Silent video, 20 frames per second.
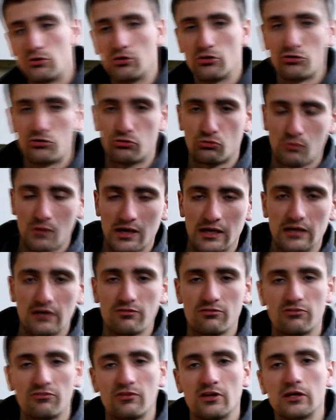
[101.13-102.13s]
sway
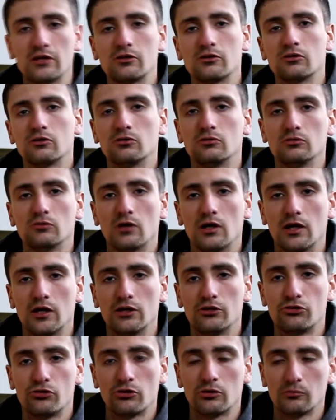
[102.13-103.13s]
of the
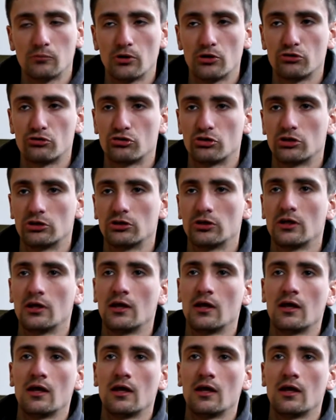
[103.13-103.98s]
vehicle during motion,